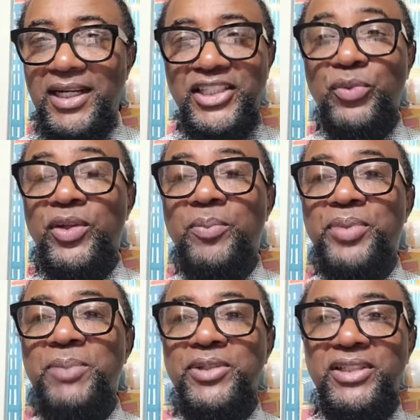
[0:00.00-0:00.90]
I see where the
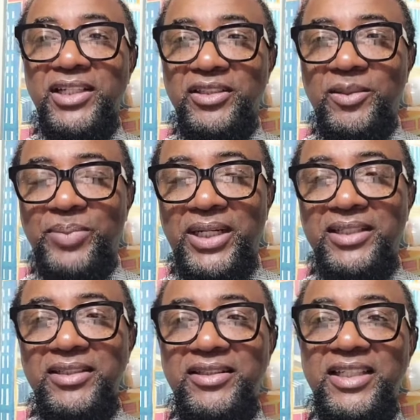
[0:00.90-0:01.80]
People's National
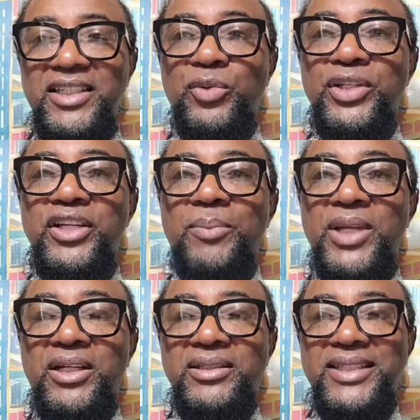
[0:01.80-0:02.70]
Party has said they will not
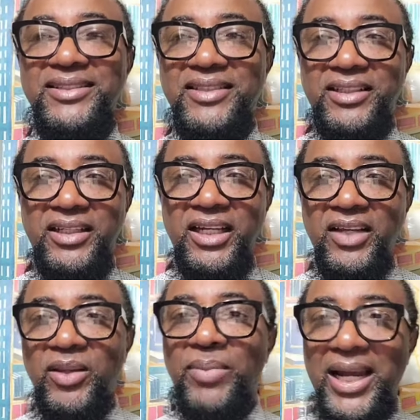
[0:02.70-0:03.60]
be contesting
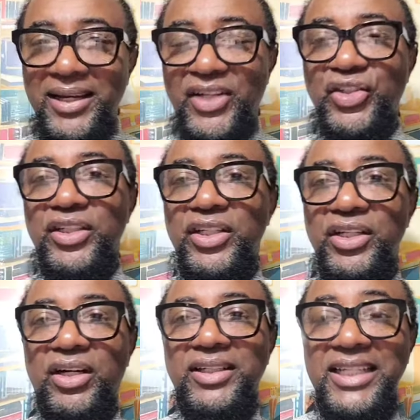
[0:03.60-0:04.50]
the by-election
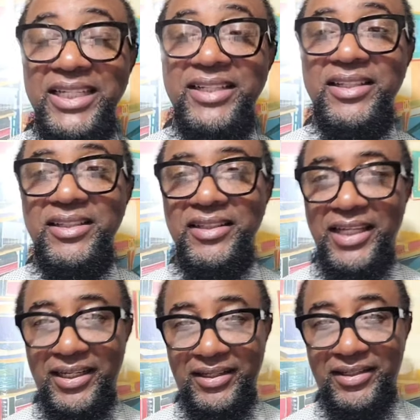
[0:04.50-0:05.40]
in Northeast
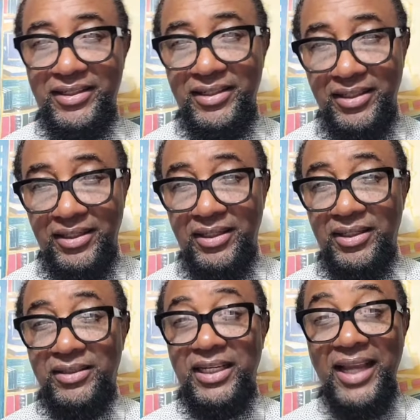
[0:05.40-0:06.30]

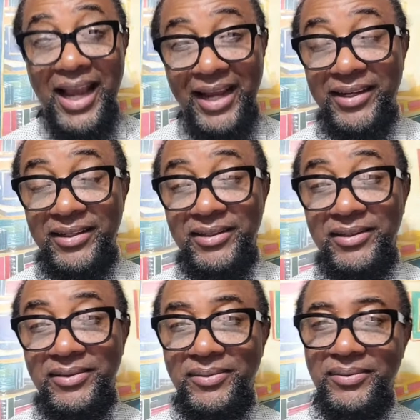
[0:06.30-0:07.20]
St. Anne
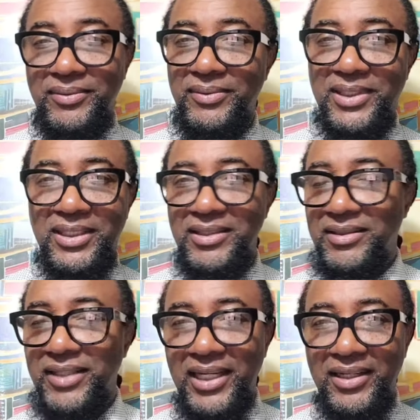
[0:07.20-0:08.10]

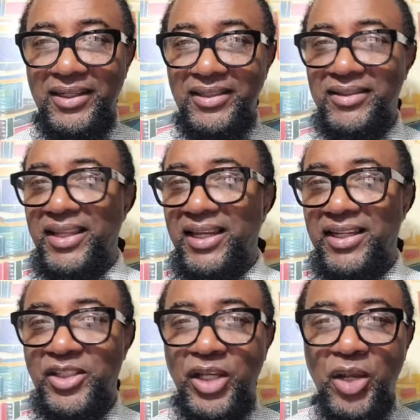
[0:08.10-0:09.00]
because they
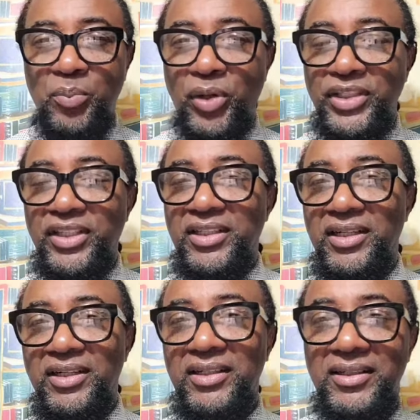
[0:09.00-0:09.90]
think it's
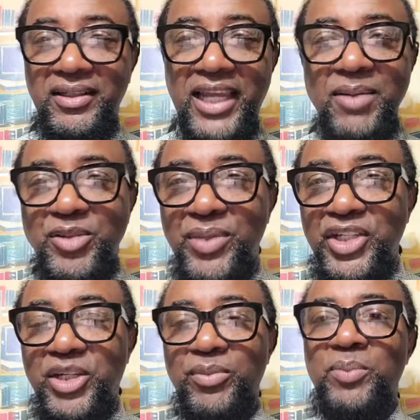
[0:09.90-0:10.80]
political
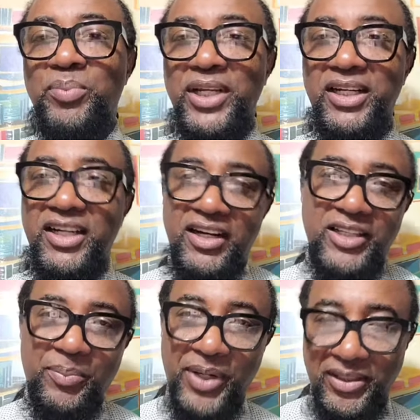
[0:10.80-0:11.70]
gamesmanship being played and they're
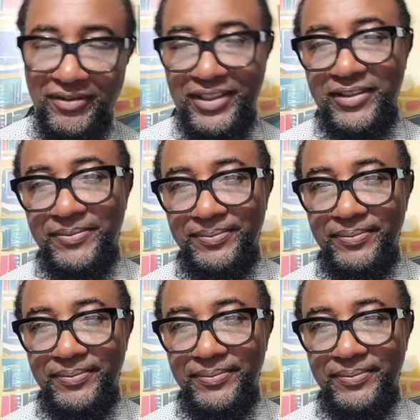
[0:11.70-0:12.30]
not a part of it.